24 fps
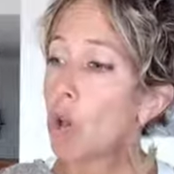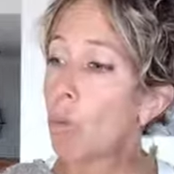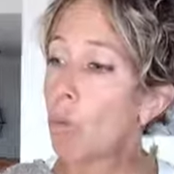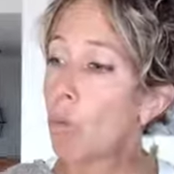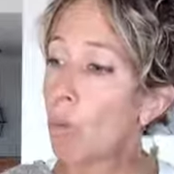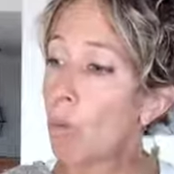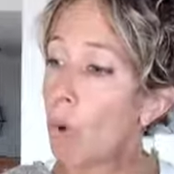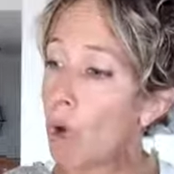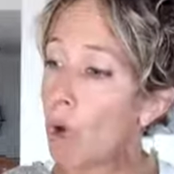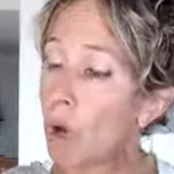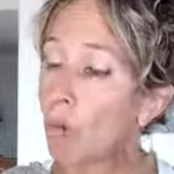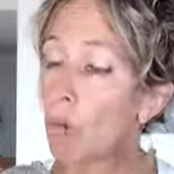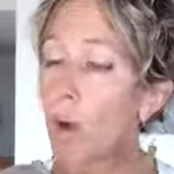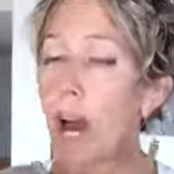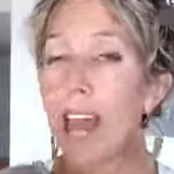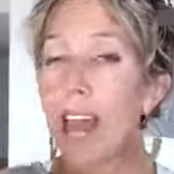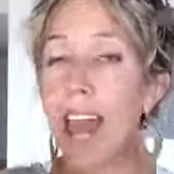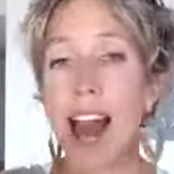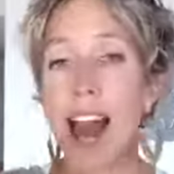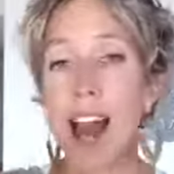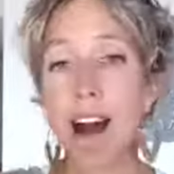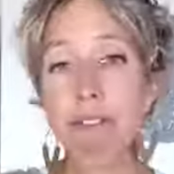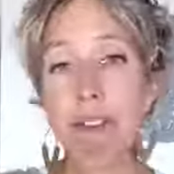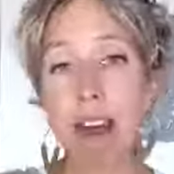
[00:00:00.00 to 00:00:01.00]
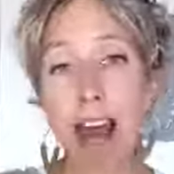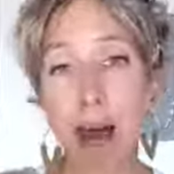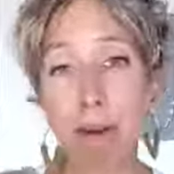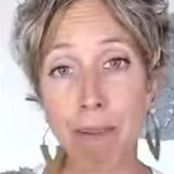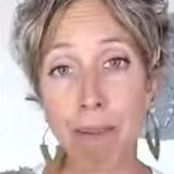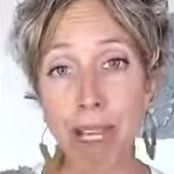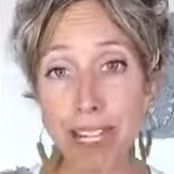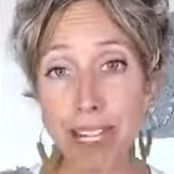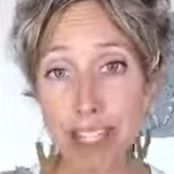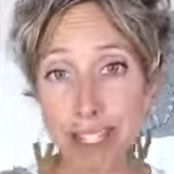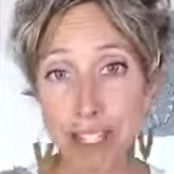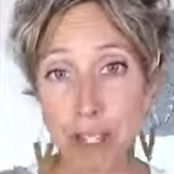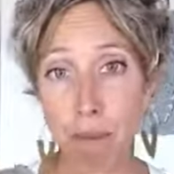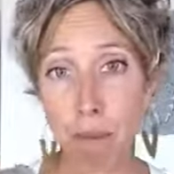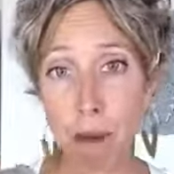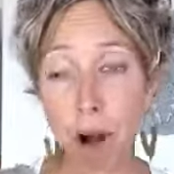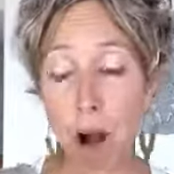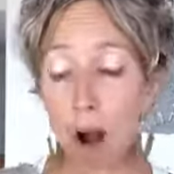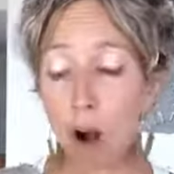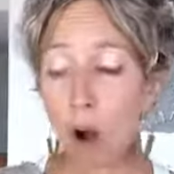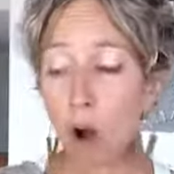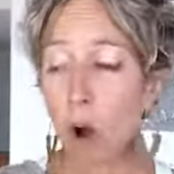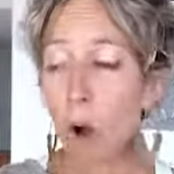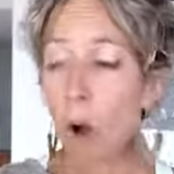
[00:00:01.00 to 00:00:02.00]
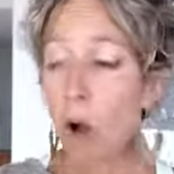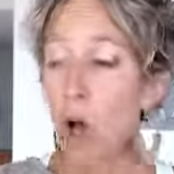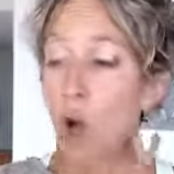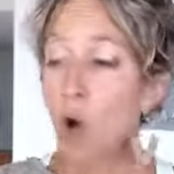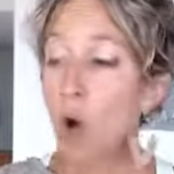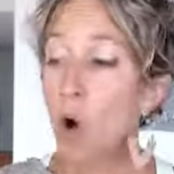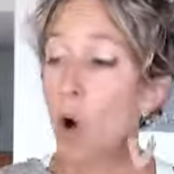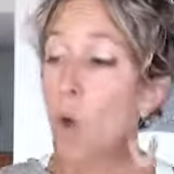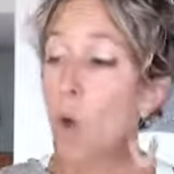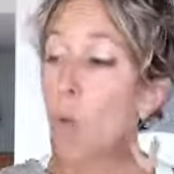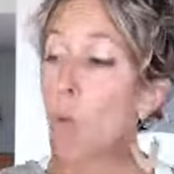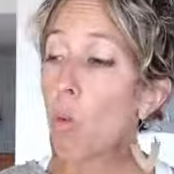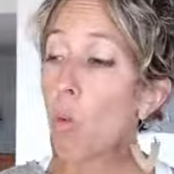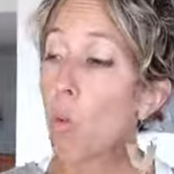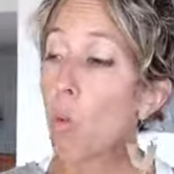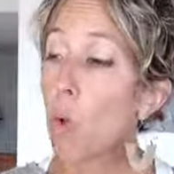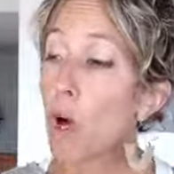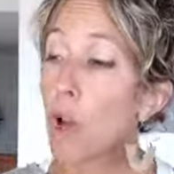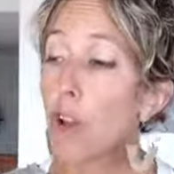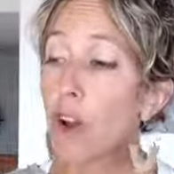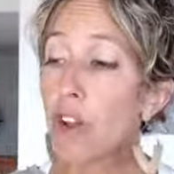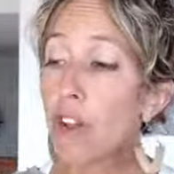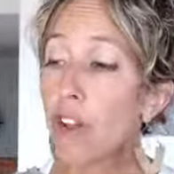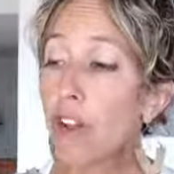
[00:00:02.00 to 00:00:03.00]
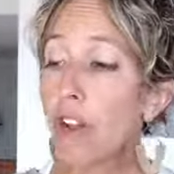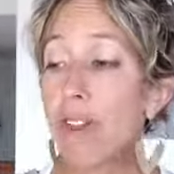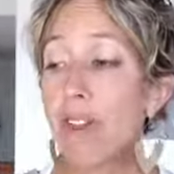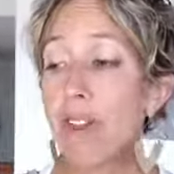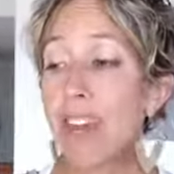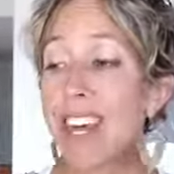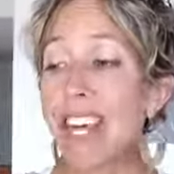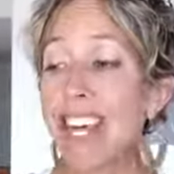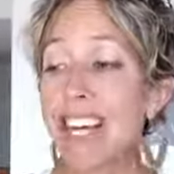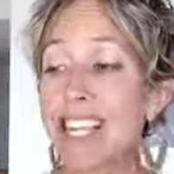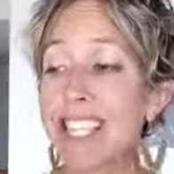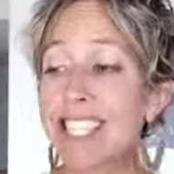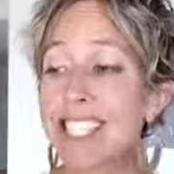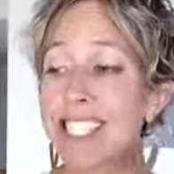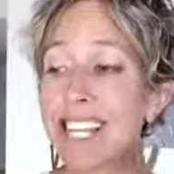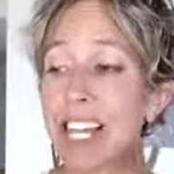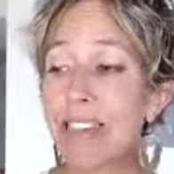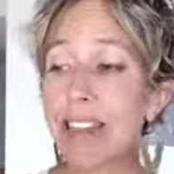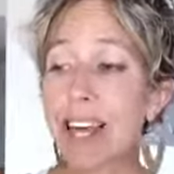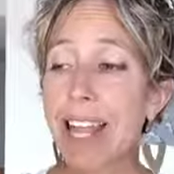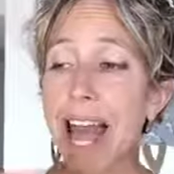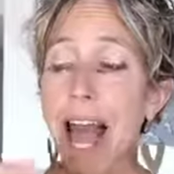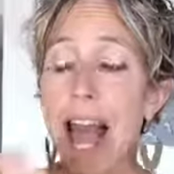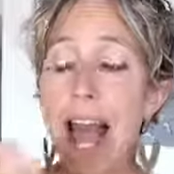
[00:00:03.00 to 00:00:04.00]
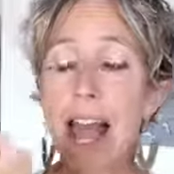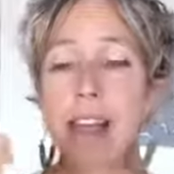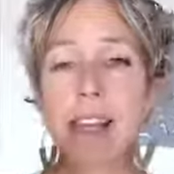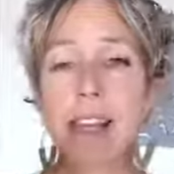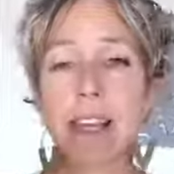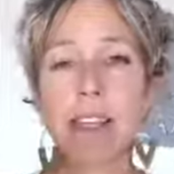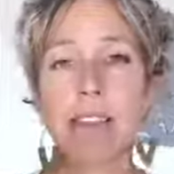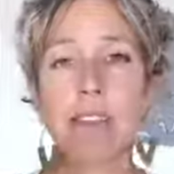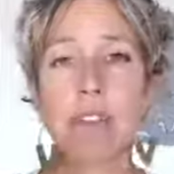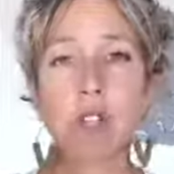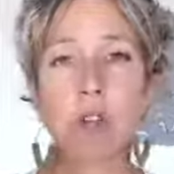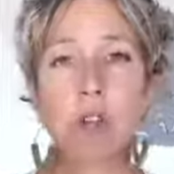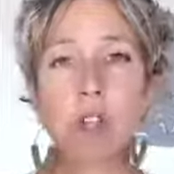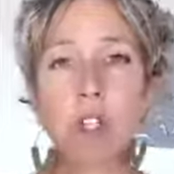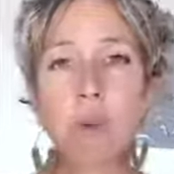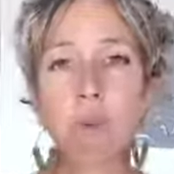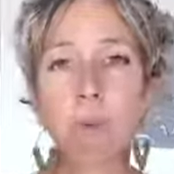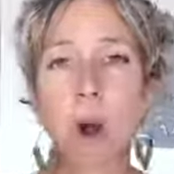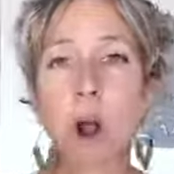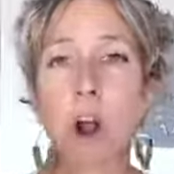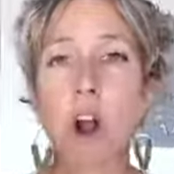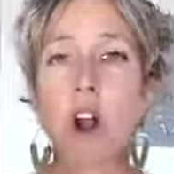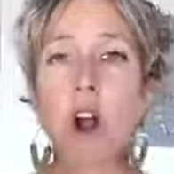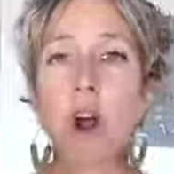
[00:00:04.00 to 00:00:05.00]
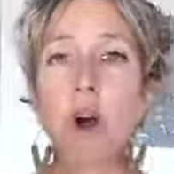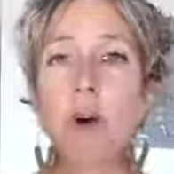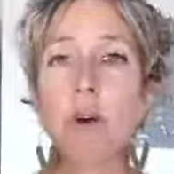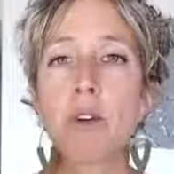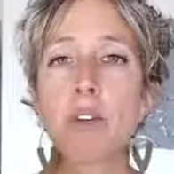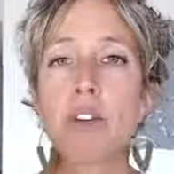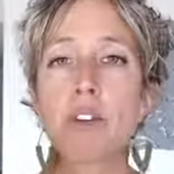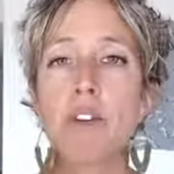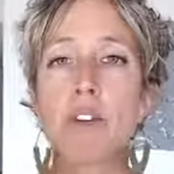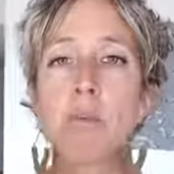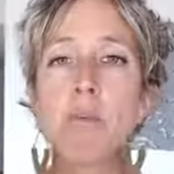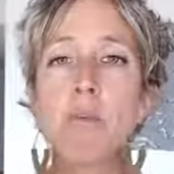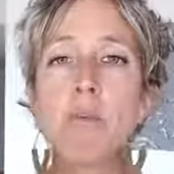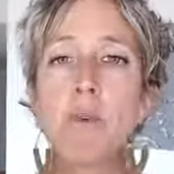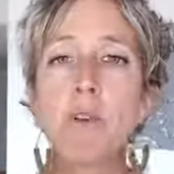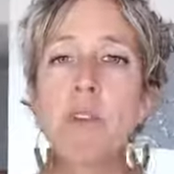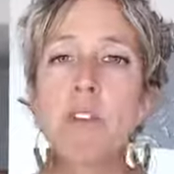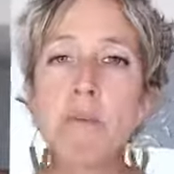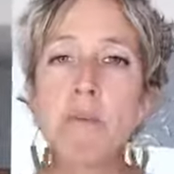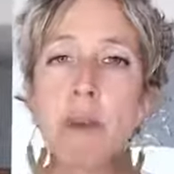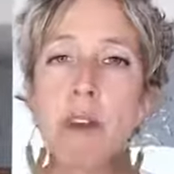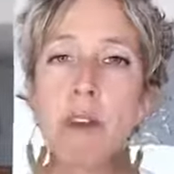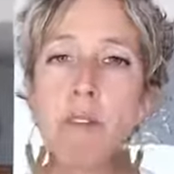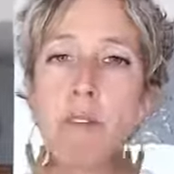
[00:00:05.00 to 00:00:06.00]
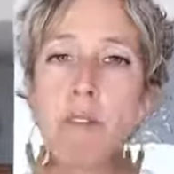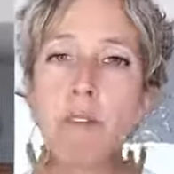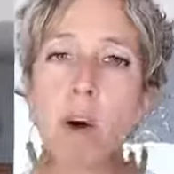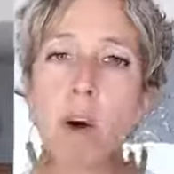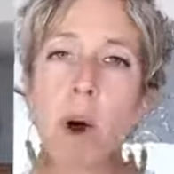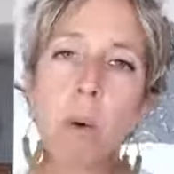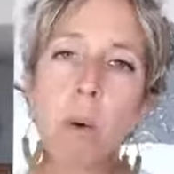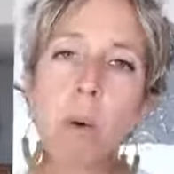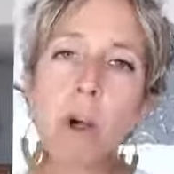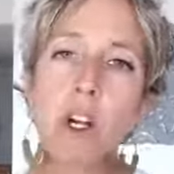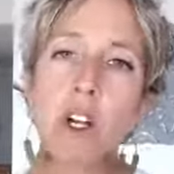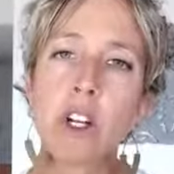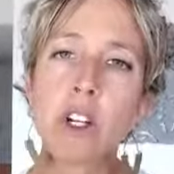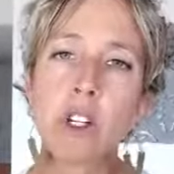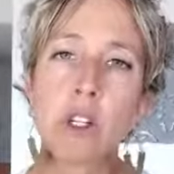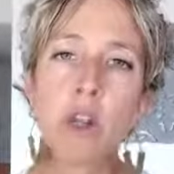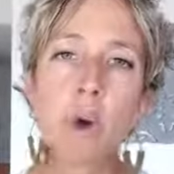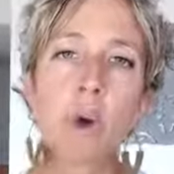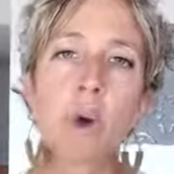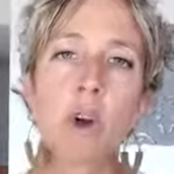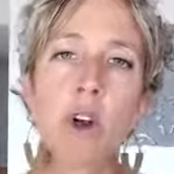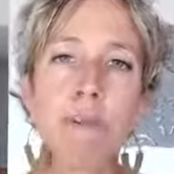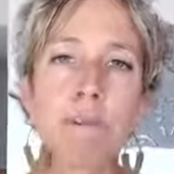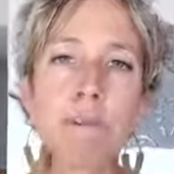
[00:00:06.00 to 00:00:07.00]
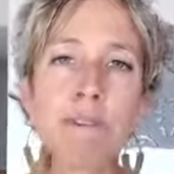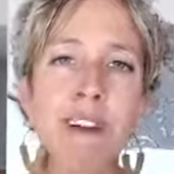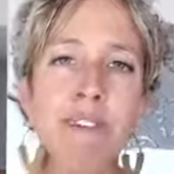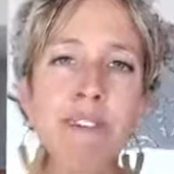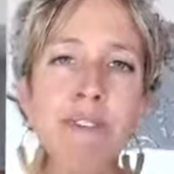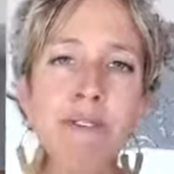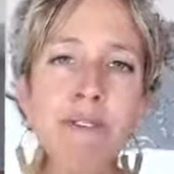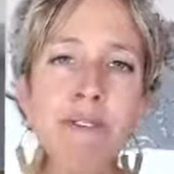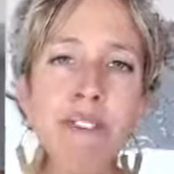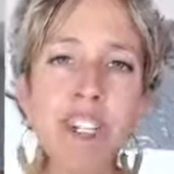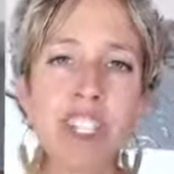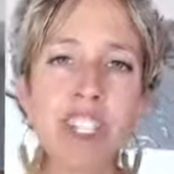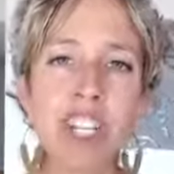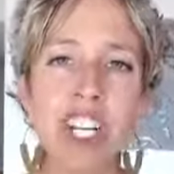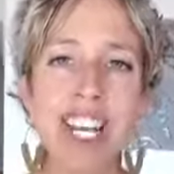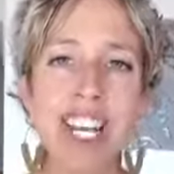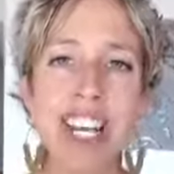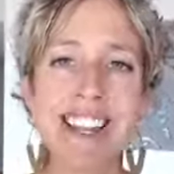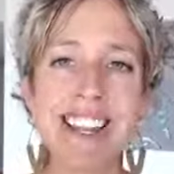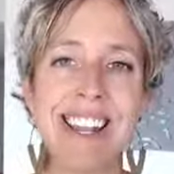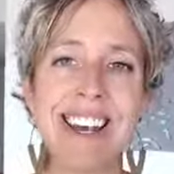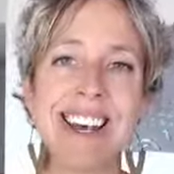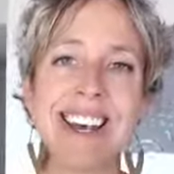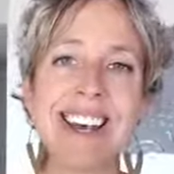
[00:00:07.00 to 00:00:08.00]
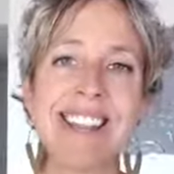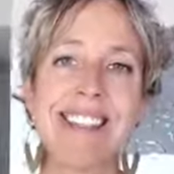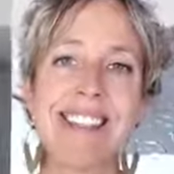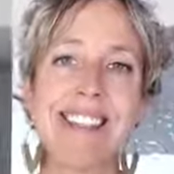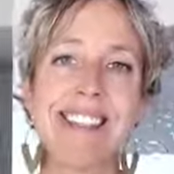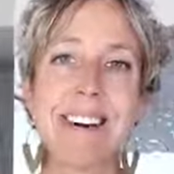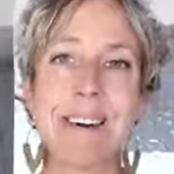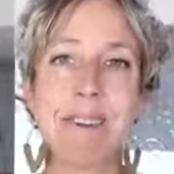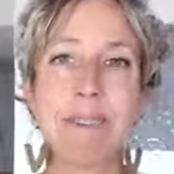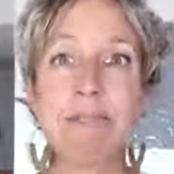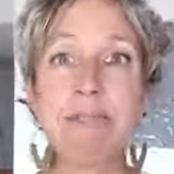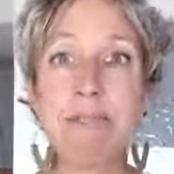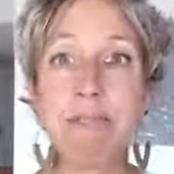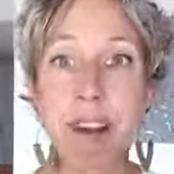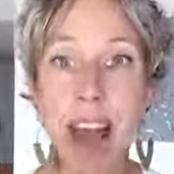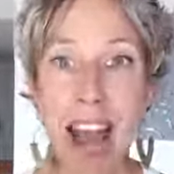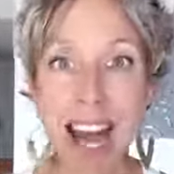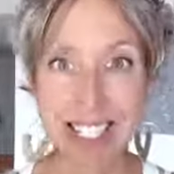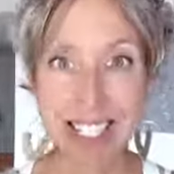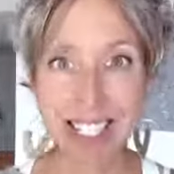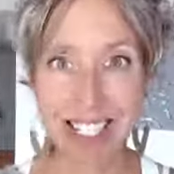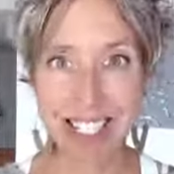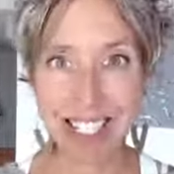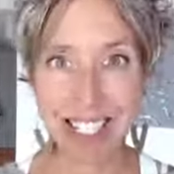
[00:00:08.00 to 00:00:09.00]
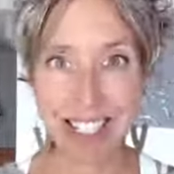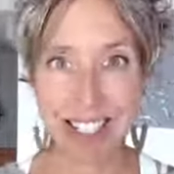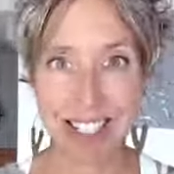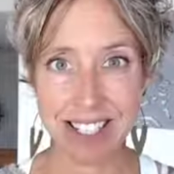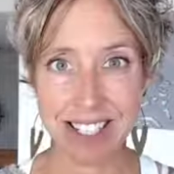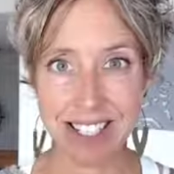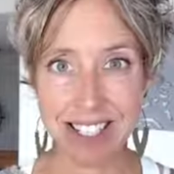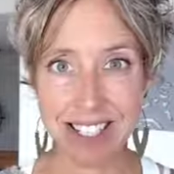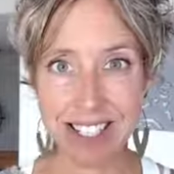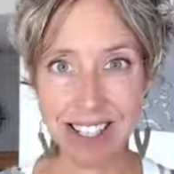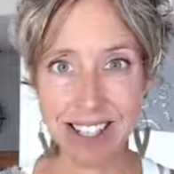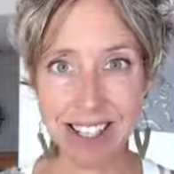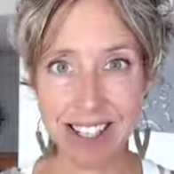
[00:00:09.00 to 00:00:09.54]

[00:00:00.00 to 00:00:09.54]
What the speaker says: What do I have happening tomorrow? What are the things that I can do tomorrow to move me forward toward my vision the fastest?